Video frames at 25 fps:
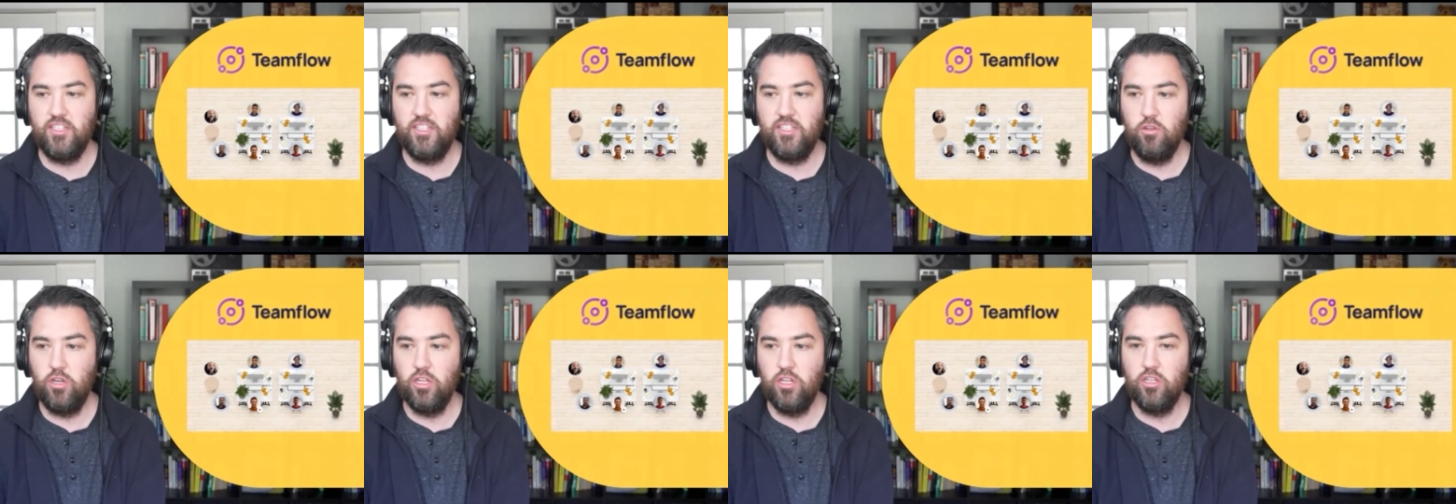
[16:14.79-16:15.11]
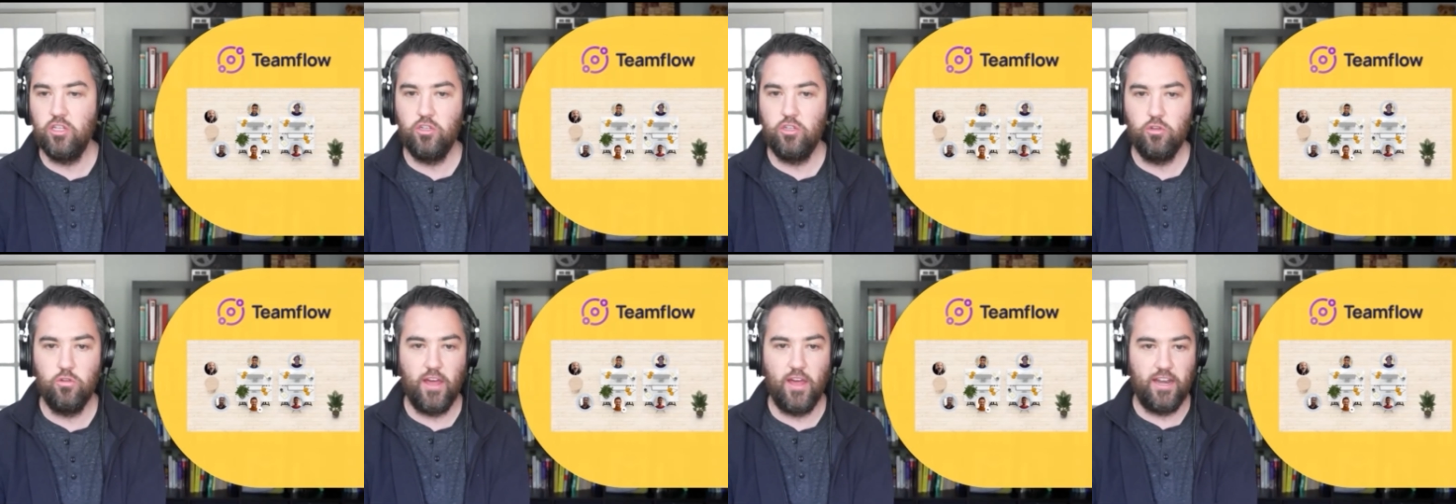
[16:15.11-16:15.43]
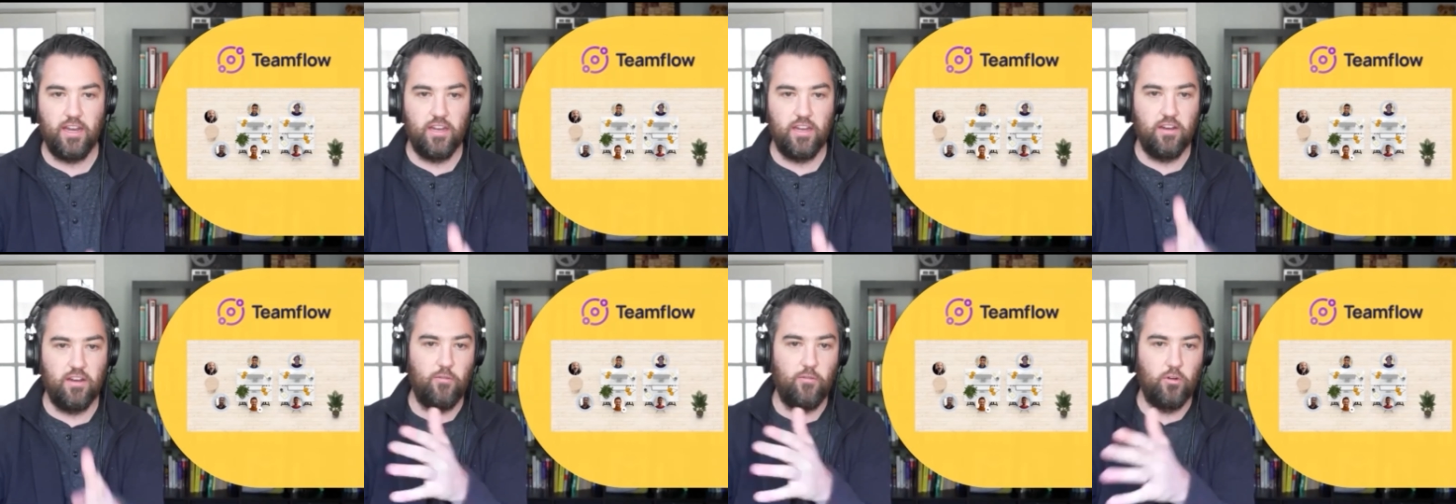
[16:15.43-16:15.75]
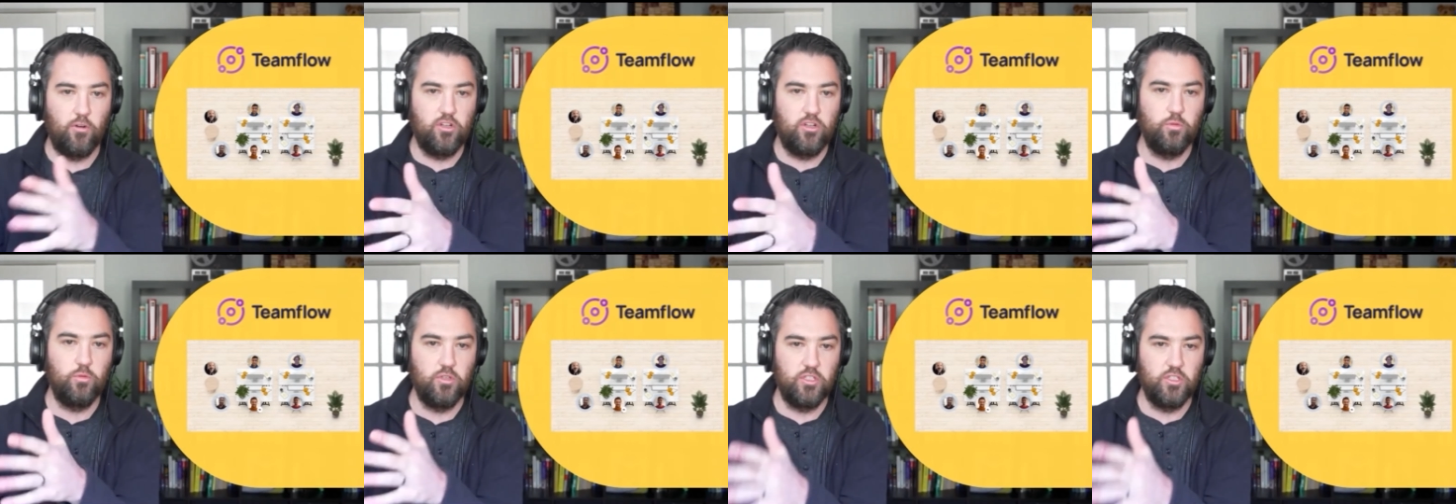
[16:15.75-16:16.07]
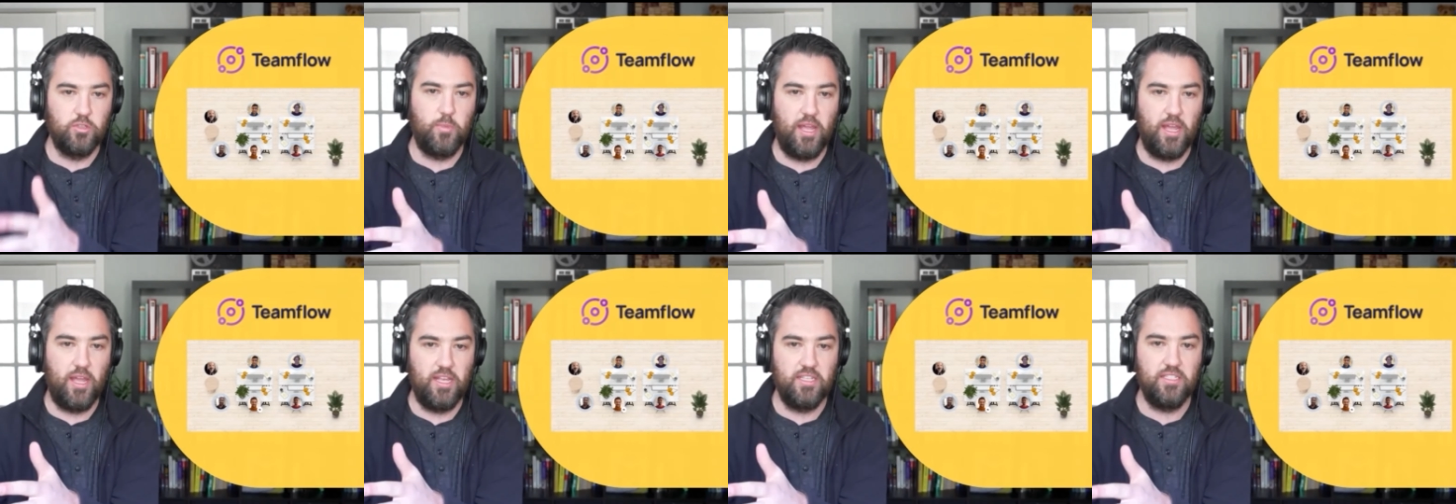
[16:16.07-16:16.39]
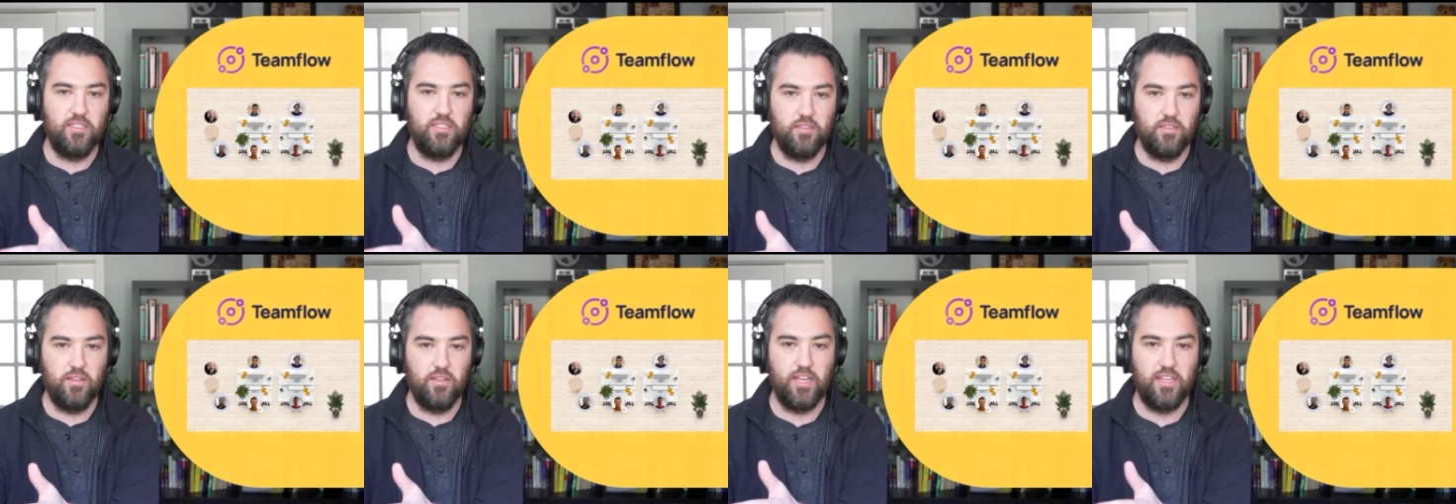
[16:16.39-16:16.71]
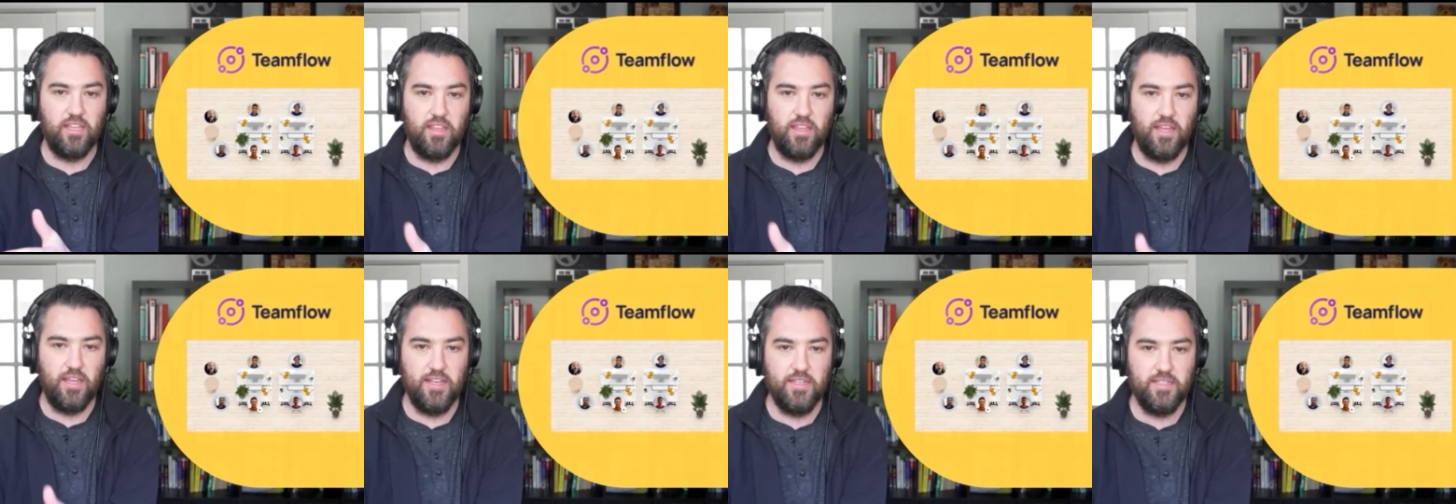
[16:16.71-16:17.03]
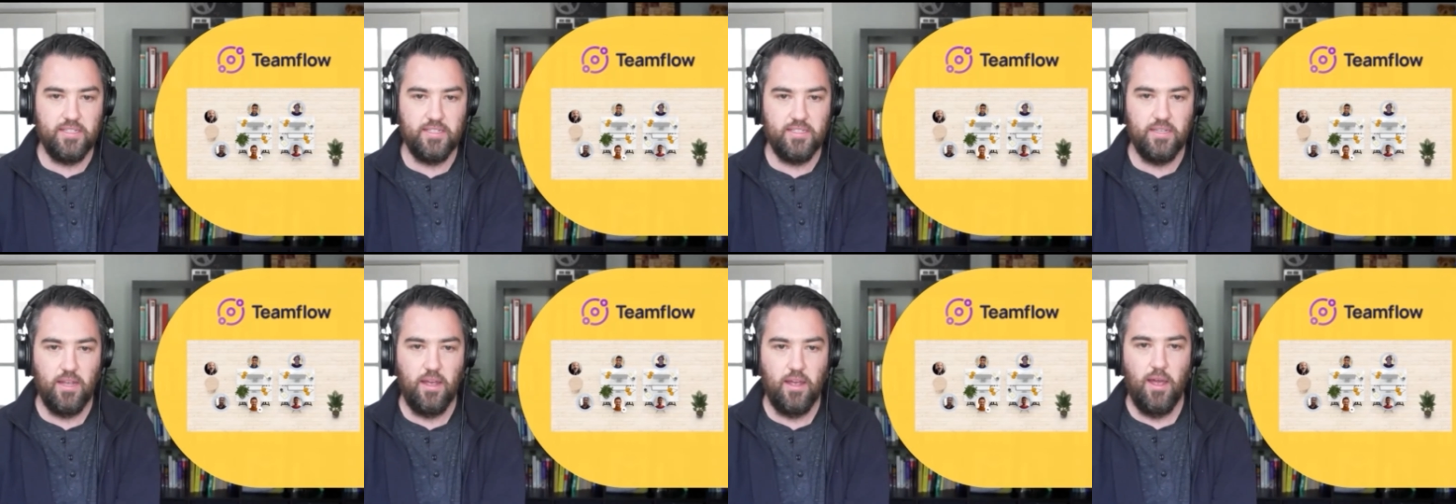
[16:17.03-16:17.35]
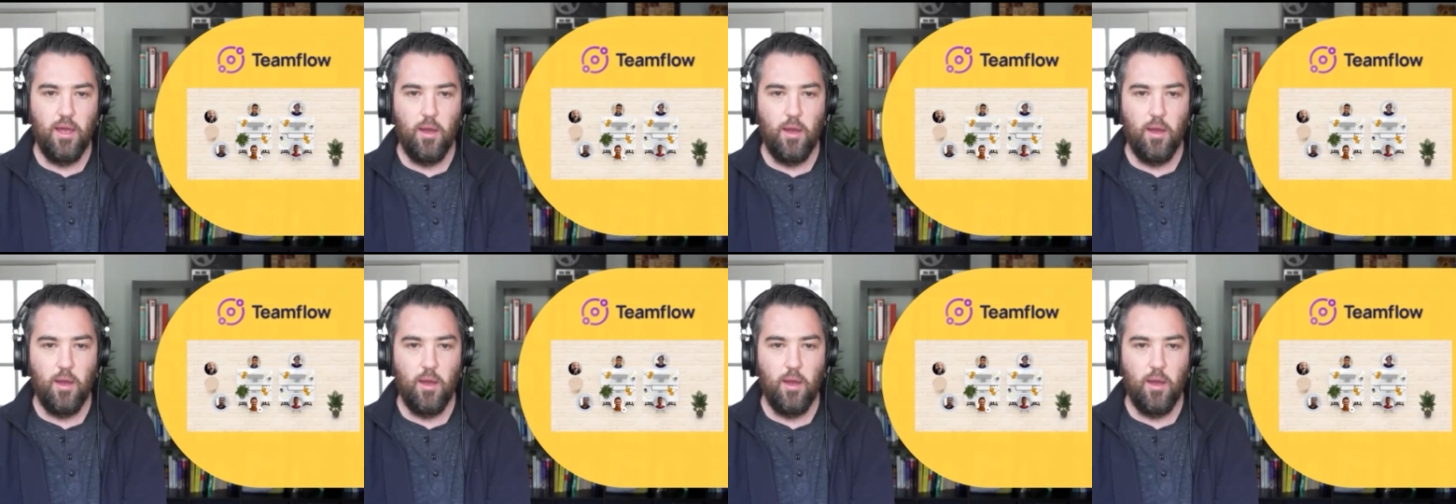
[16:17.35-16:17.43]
you could do that in a virtual space like this.